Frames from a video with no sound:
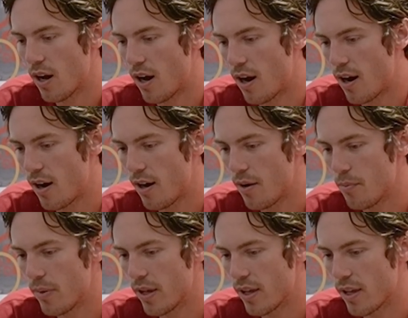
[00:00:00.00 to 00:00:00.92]

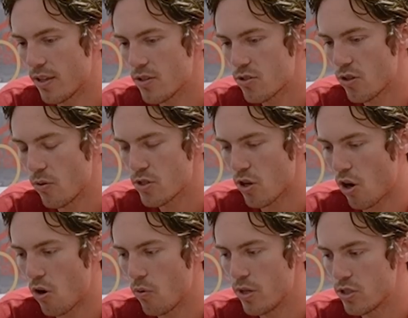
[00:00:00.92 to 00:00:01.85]
Um and so it's
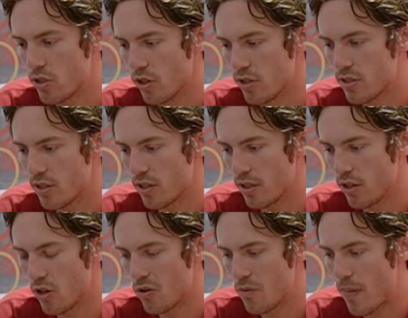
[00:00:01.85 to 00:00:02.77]
always good to, you
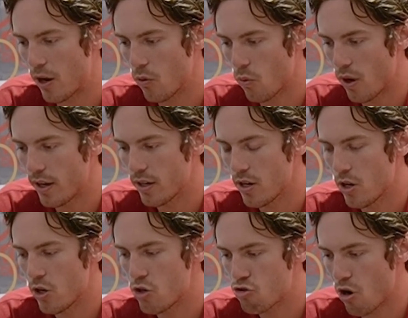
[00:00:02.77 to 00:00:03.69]
know, no matter what,
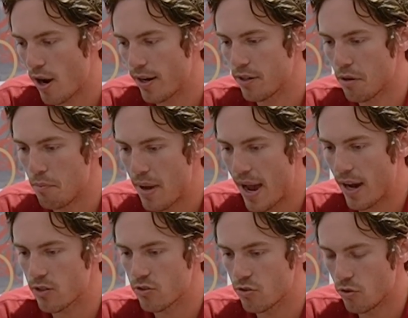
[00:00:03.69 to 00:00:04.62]
try and come
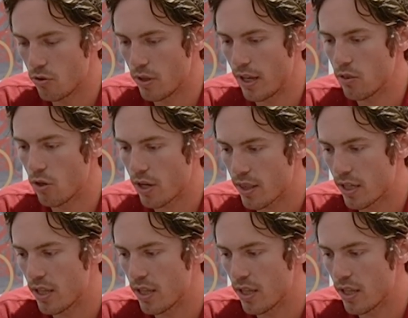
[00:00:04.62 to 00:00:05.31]
back to like looking at the